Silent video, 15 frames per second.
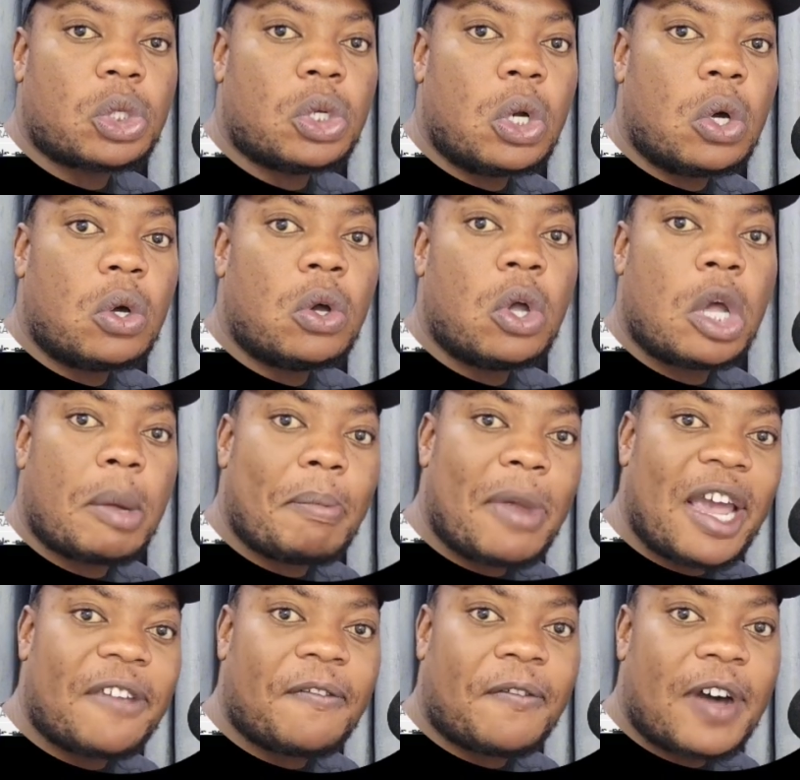know,
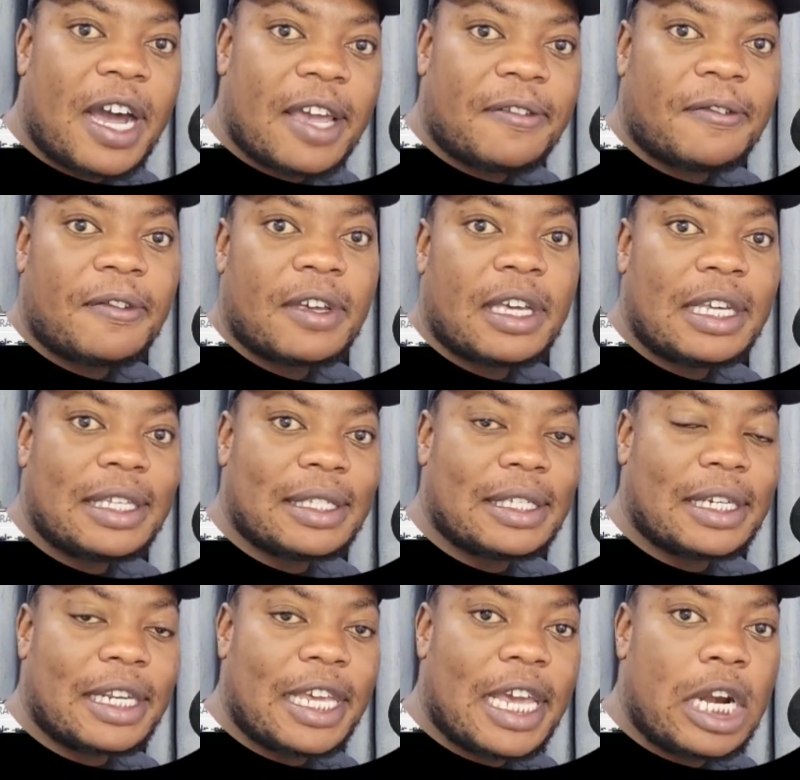my 5 is
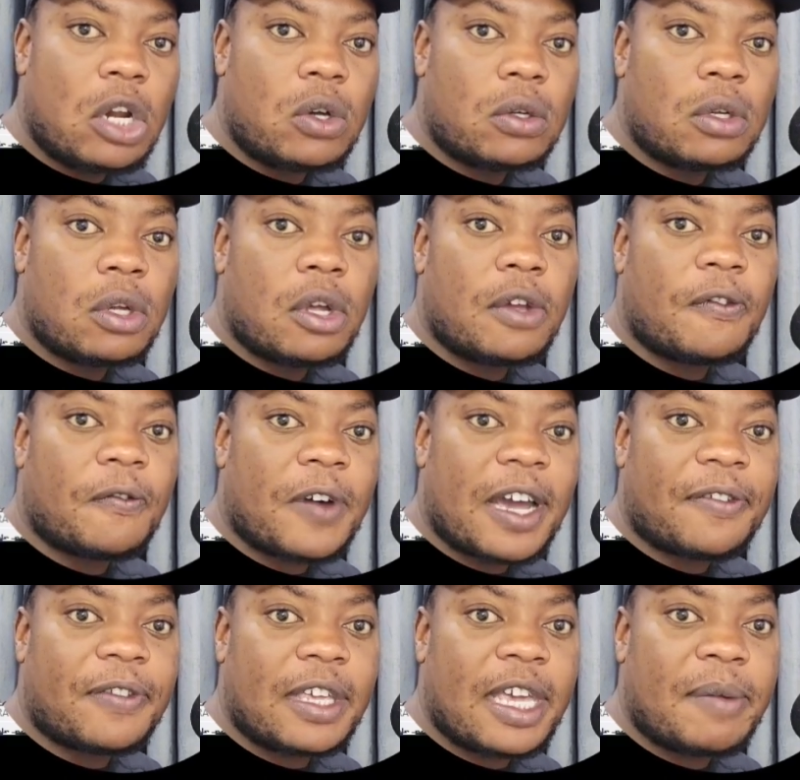in yellow,
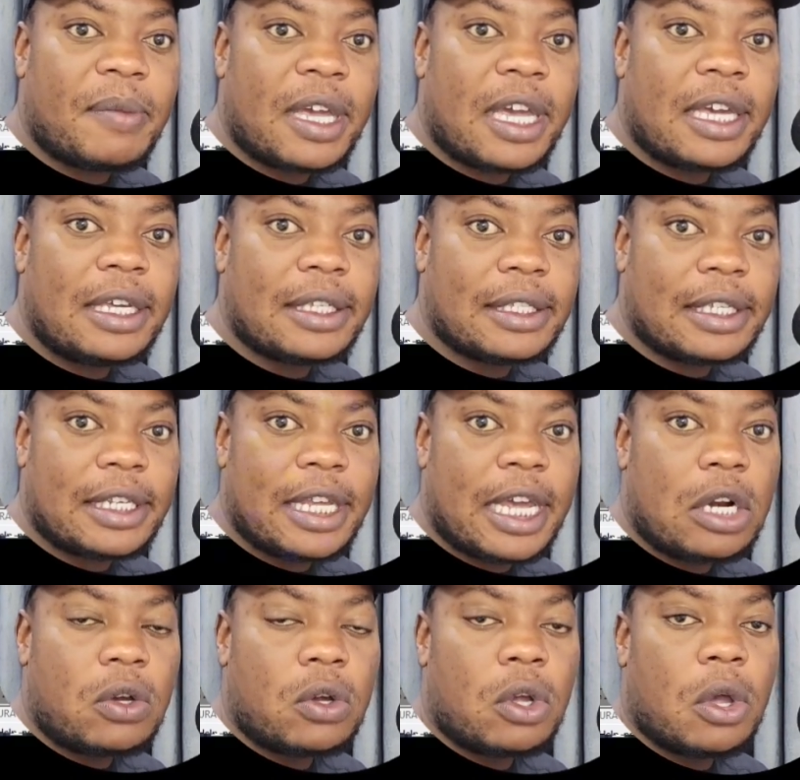5 EMA is in
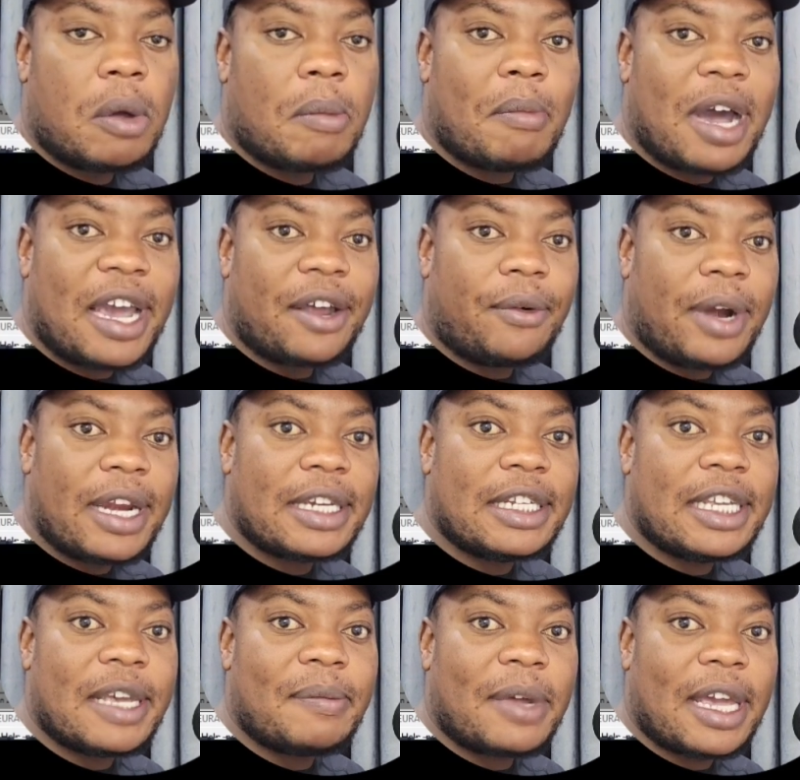yellow, my red
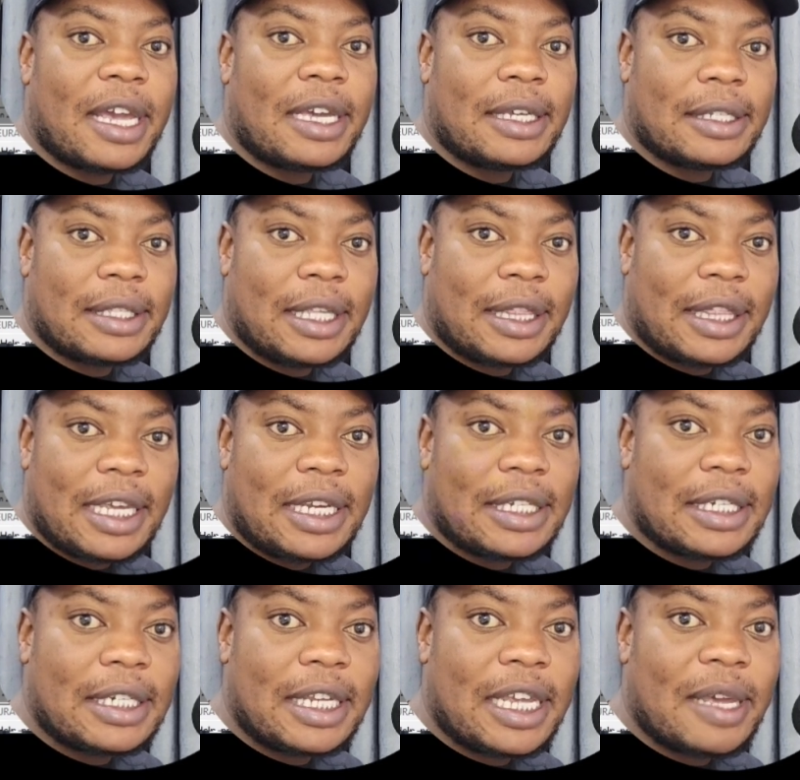EMA is the
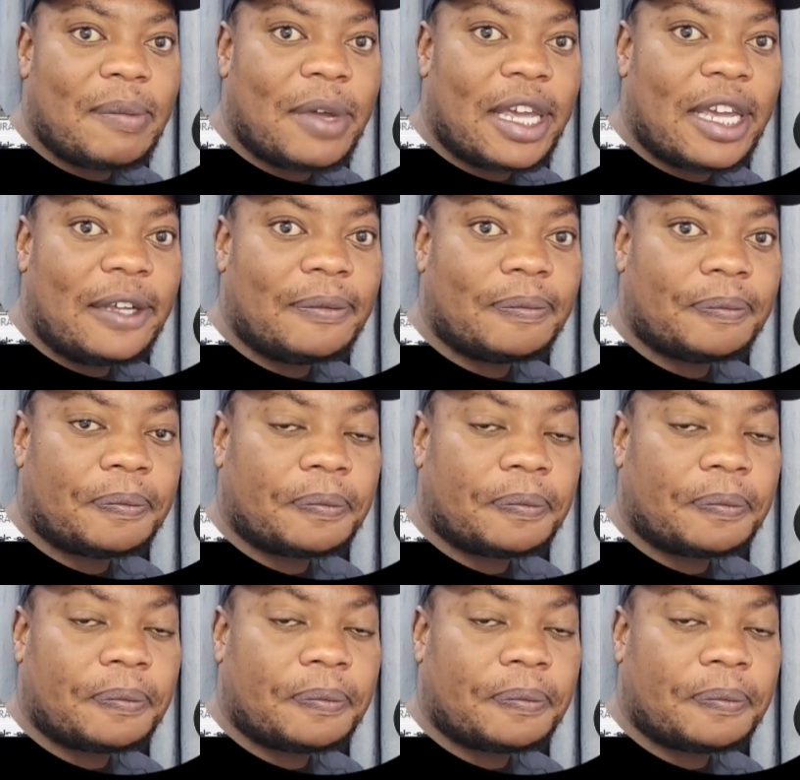13 EMA,